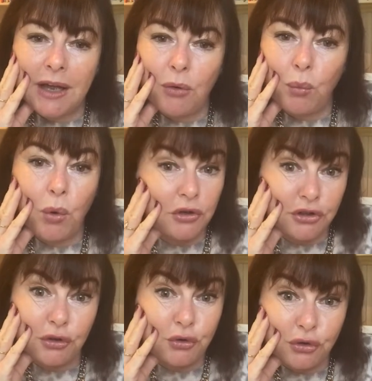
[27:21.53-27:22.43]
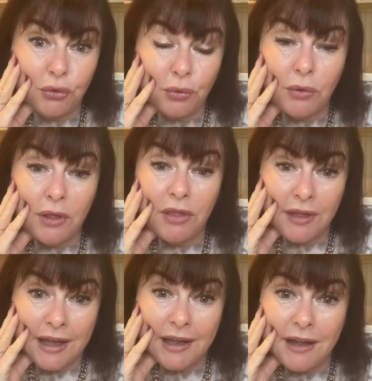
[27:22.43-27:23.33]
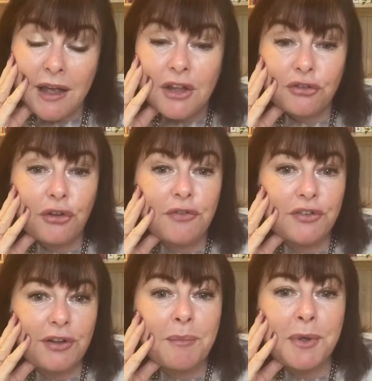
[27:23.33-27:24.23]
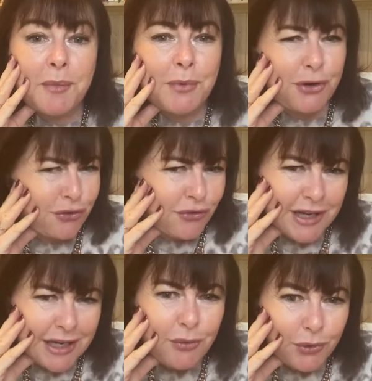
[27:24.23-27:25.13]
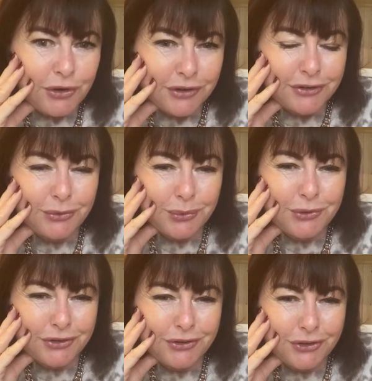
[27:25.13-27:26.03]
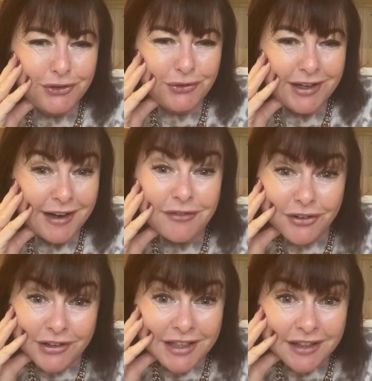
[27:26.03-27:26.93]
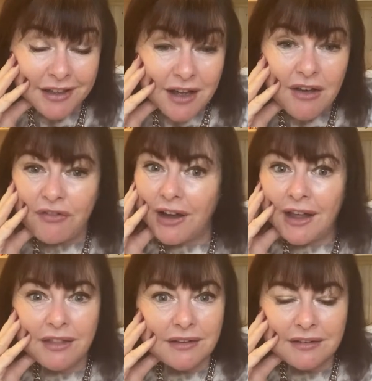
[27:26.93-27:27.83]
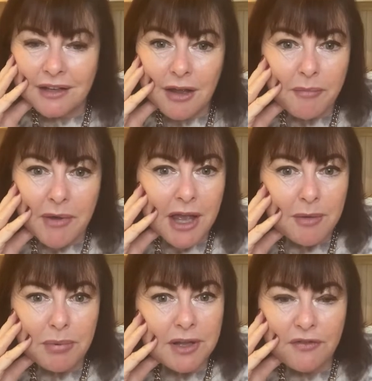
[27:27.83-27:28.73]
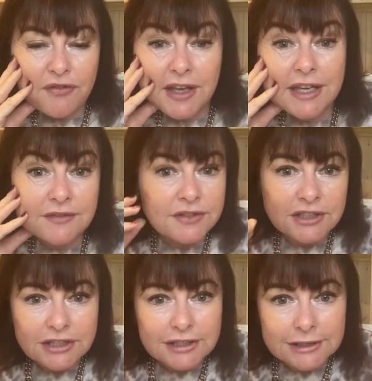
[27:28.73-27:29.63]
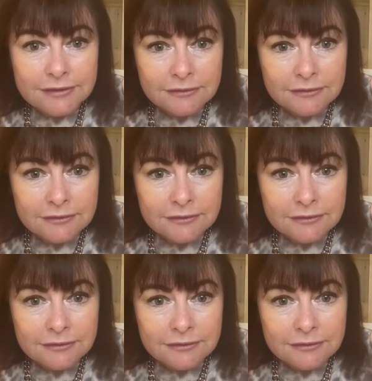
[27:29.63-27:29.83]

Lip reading: what do you do there? So for some people can really work towards a good recovery. For others, it may be forever just like